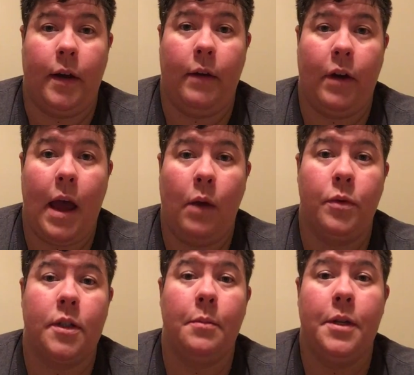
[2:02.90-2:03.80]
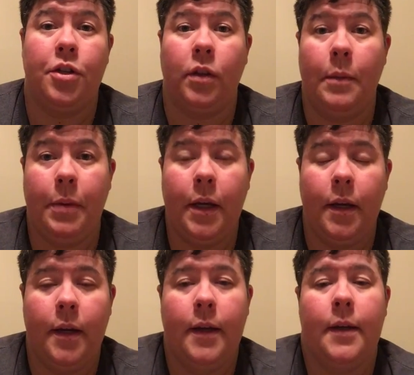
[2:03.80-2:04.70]
that I ever had was the Mr. Limpy,
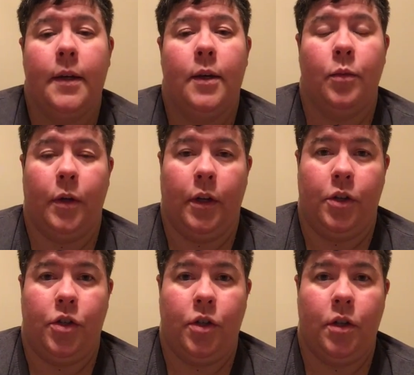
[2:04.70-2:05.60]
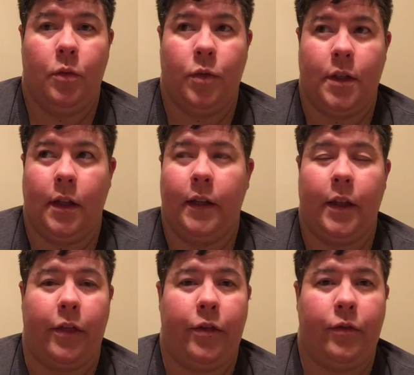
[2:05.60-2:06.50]
which was in like the
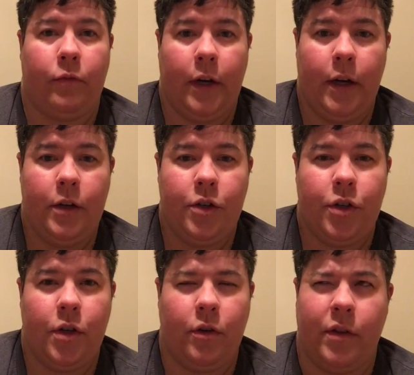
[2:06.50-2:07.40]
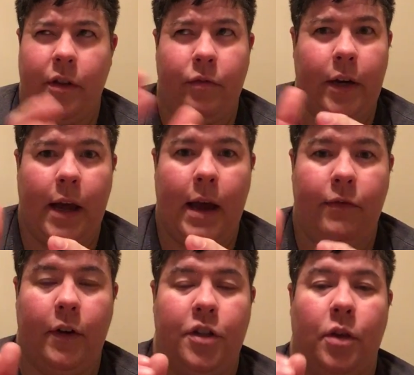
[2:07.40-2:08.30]
3-inch or the
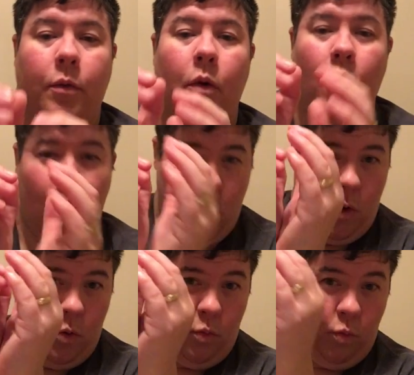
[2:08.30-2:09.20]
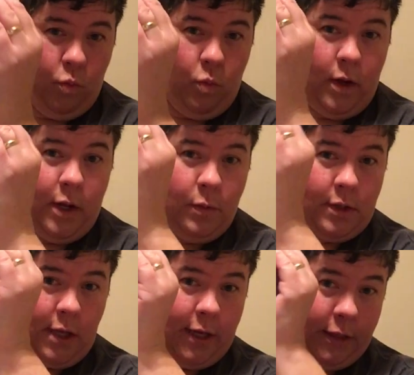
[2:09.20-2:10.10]
3.5-inch. So he was
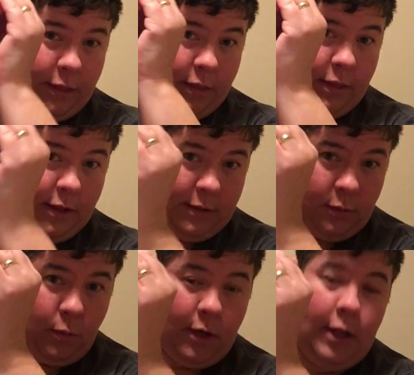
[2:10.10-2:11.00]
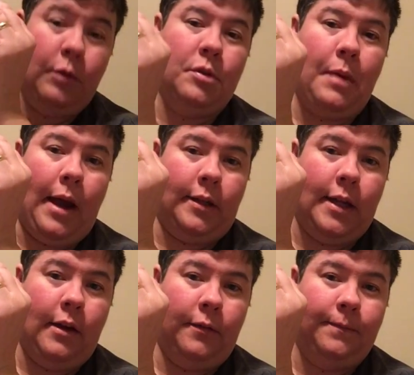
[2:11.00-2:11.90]
like this when he was packed
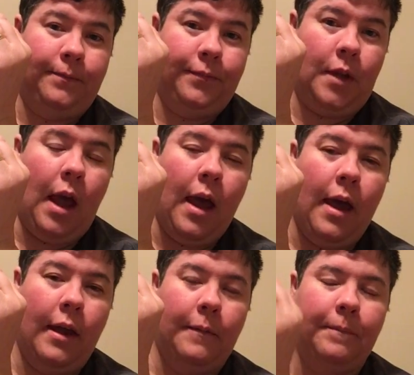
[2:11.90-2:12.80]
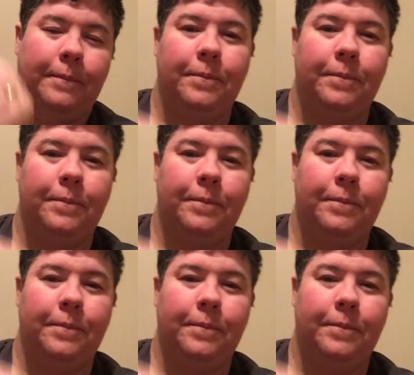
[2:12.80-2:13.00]
down. And